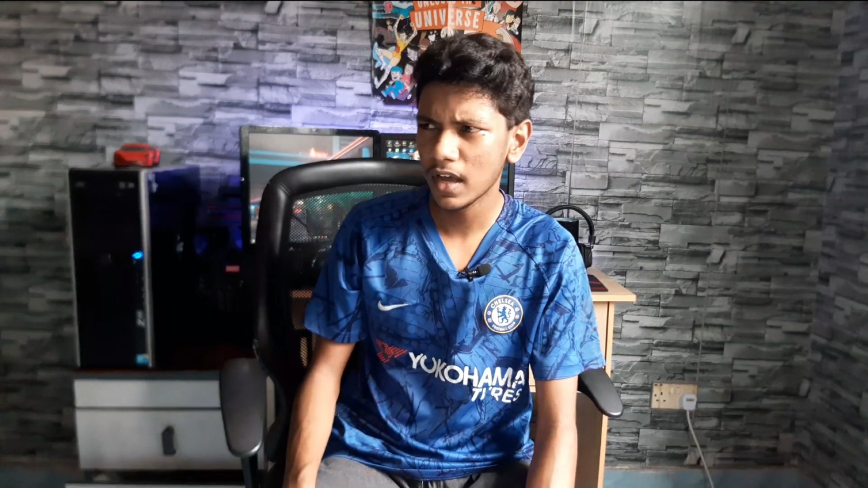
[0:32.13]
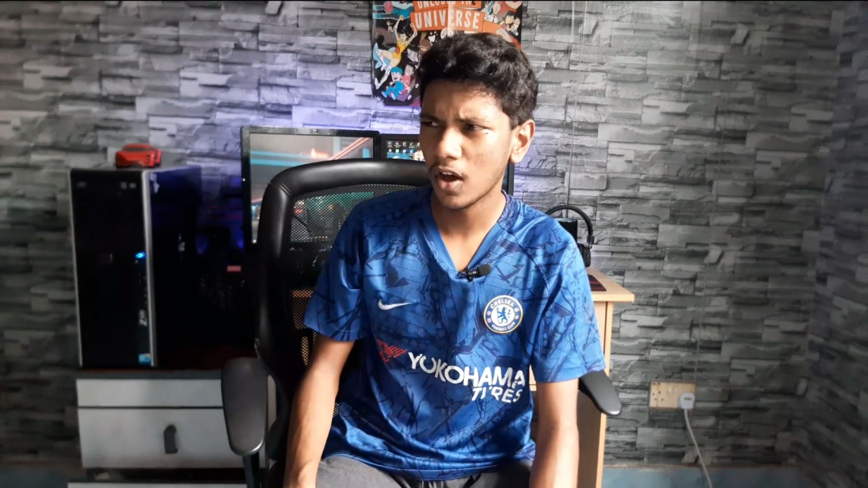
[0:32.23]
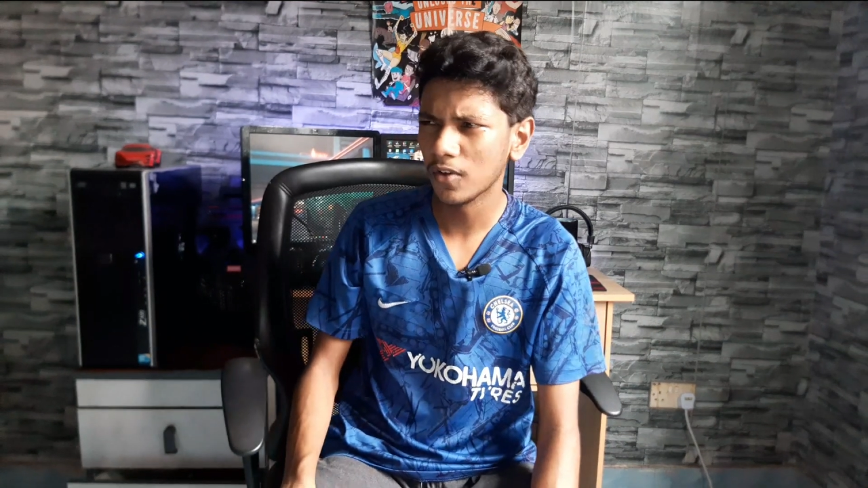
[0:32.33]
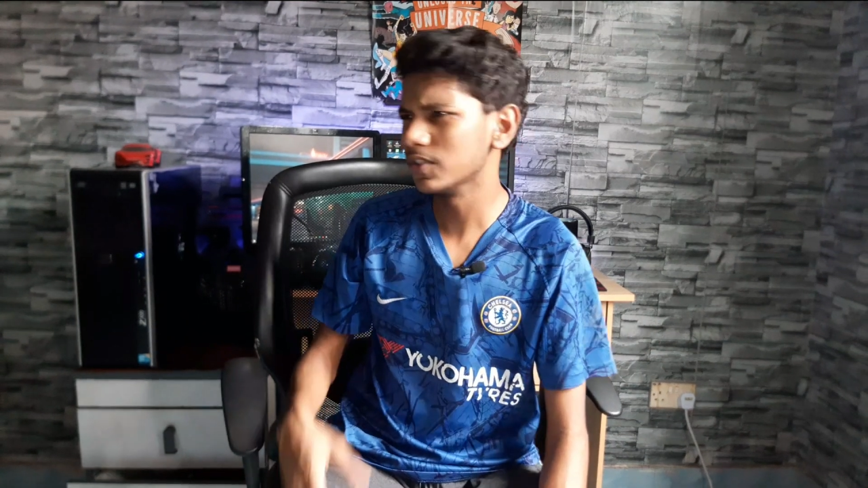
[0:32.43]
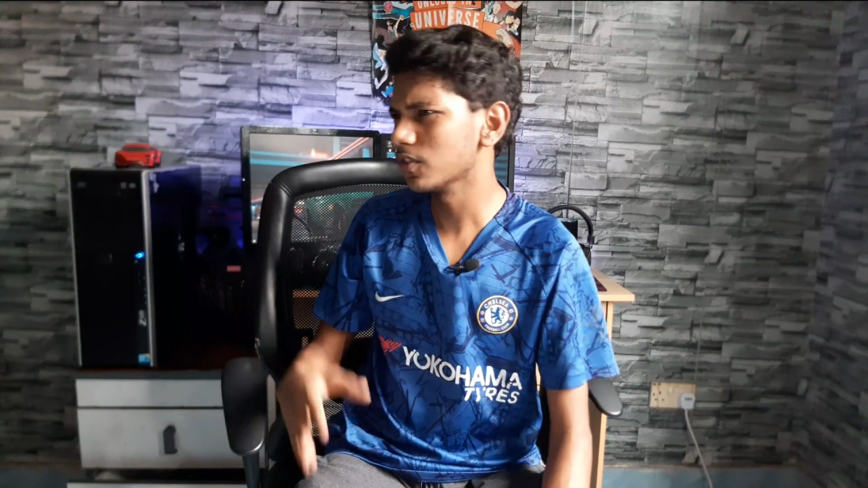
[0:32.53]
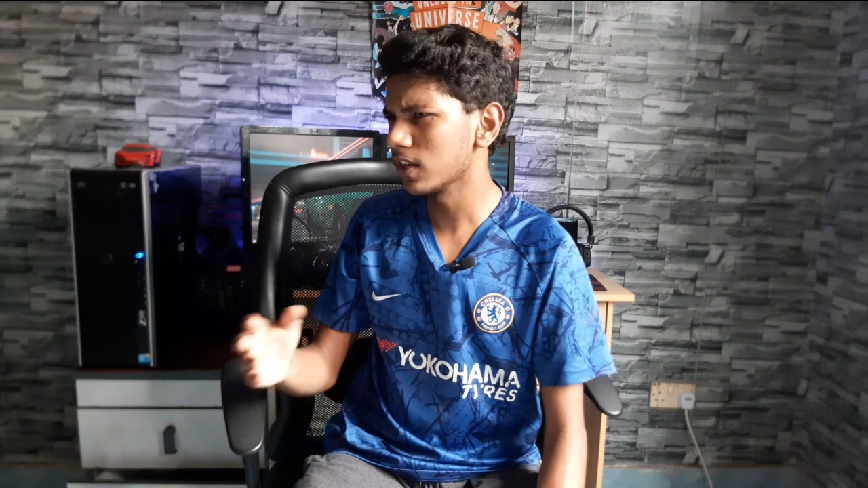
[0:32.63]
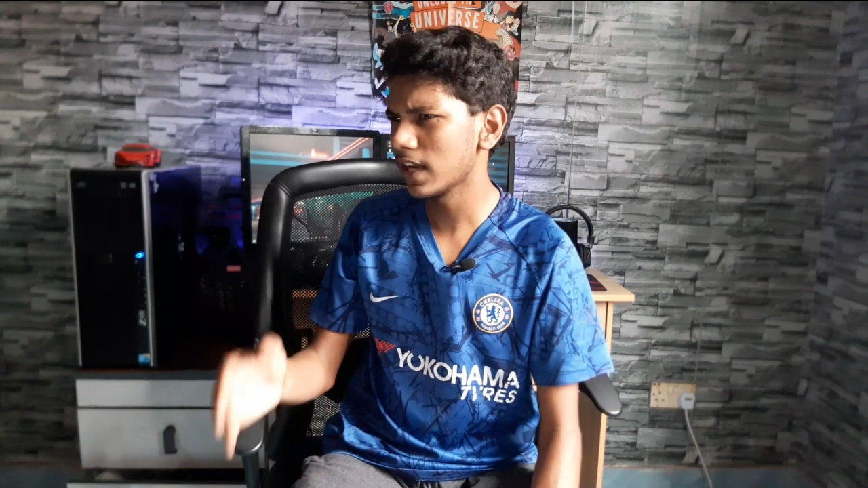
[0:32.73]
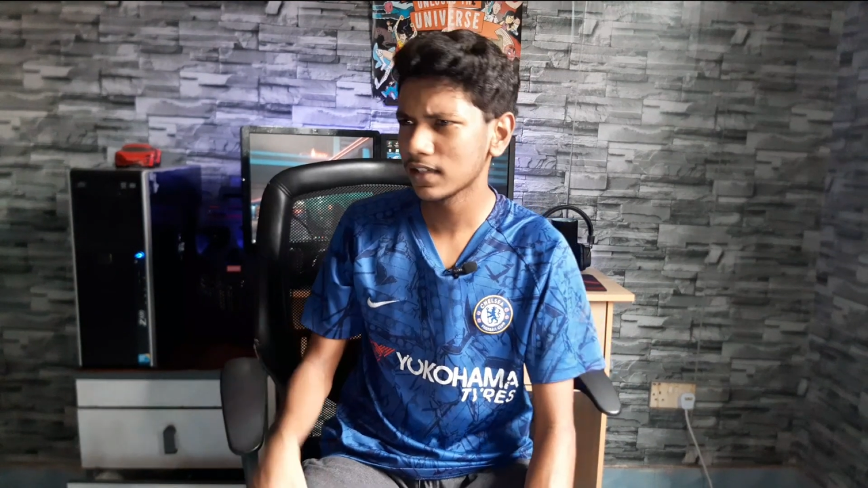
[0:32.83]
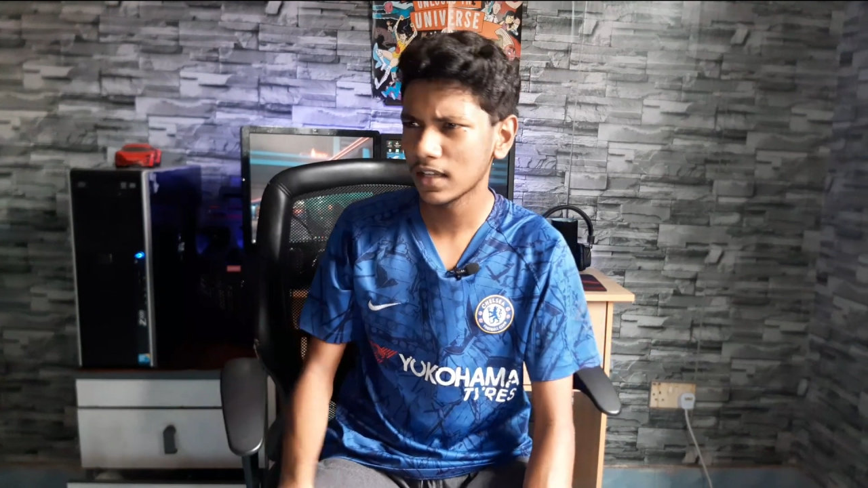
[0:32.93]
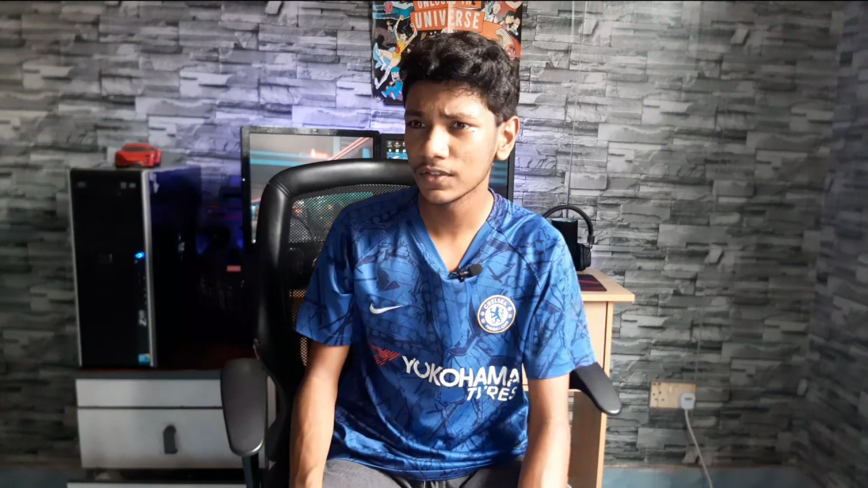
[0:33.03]
of these
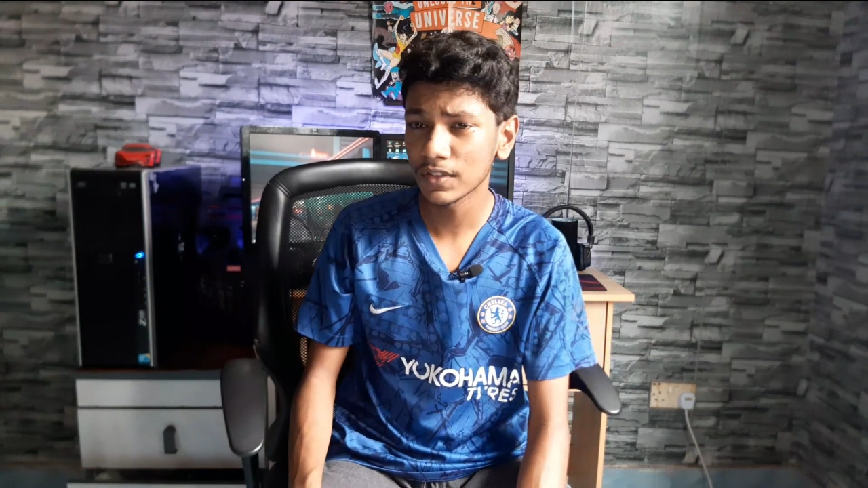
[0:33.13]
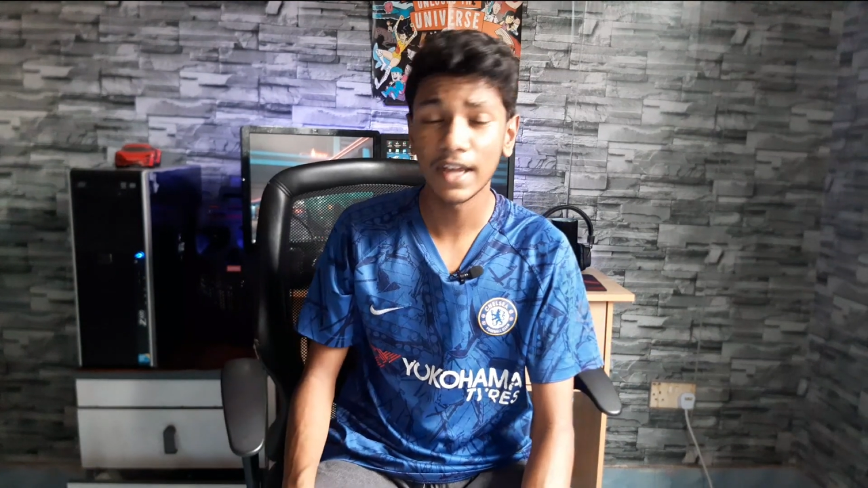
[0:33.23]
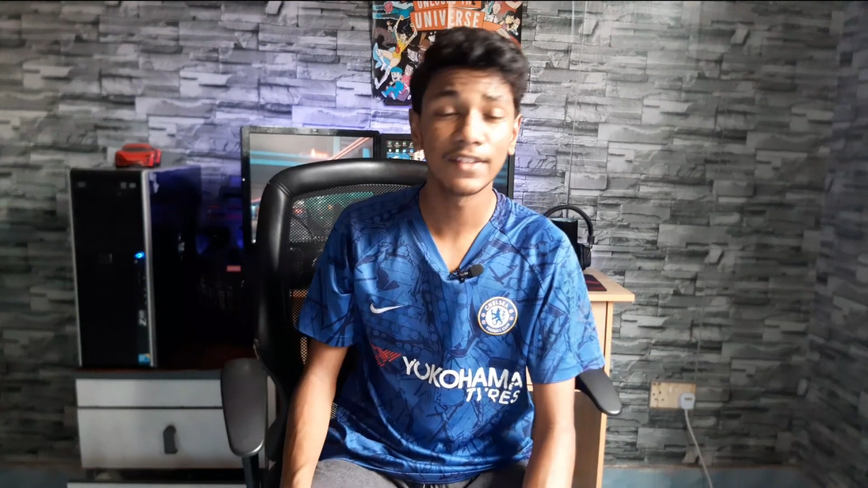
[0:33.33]
online classes, I